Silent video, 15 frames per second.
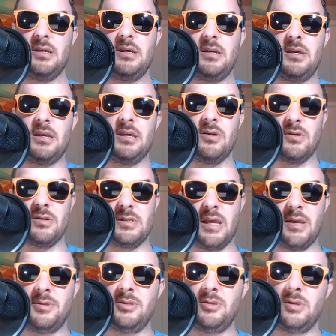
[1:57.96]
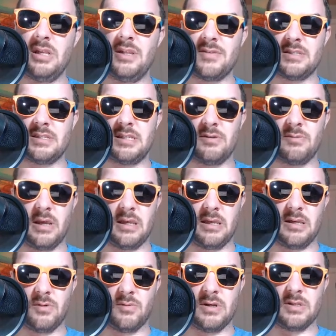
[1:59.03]
you can even see it right
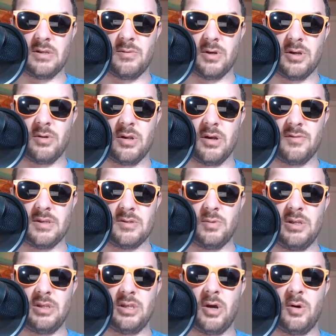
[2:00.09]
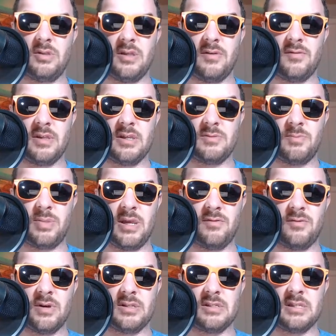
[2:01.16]
here where we're going off this. We know that this pick,
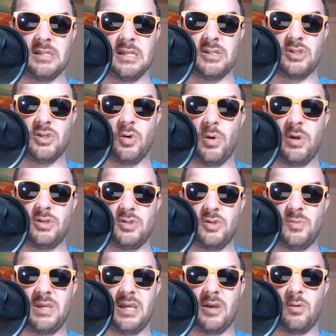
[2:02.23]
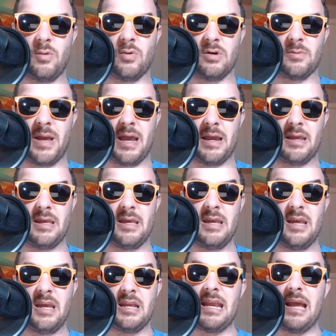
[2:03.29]
for instance, is going to be a quarterback.
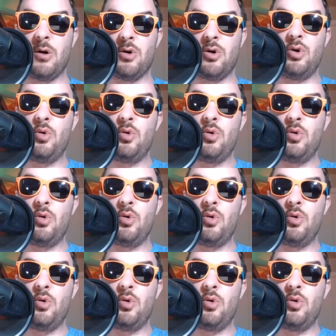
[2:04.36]
Now, who